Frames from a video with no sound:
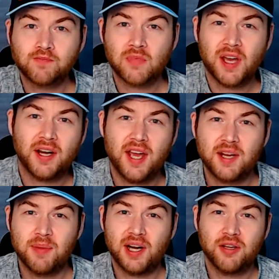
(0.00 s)
Hi to
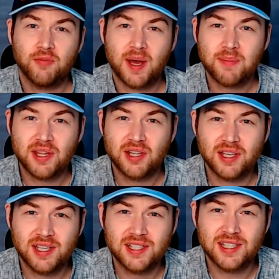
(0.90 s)
anybody who might be in
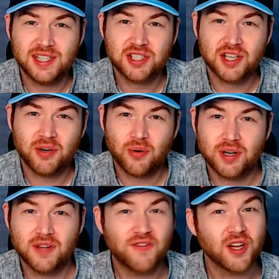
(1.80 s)
Indonesia or in
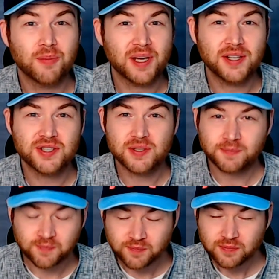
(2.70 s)
the Philippines.
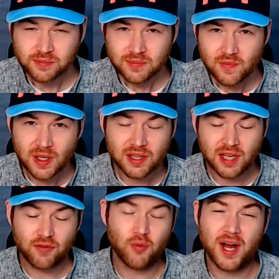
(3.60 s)
Thank you
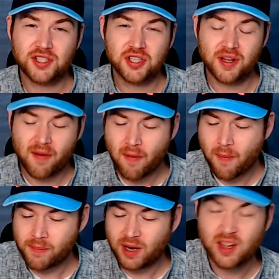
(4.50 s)
for watching.
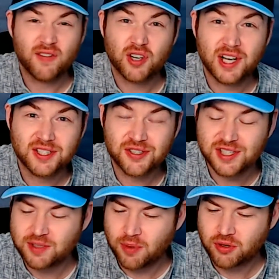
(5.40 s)
I love your countries.
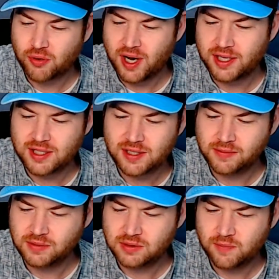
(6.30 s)
They're both great.
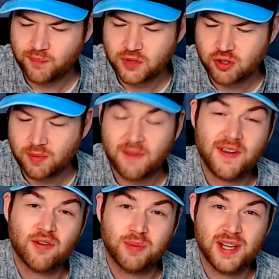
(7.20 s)
Two of my
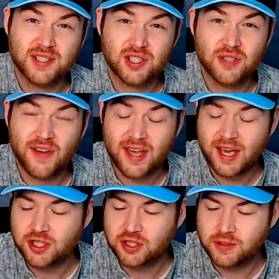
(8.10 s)
favorite places to
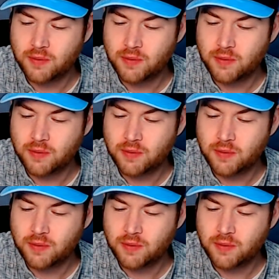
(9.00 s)
vacation.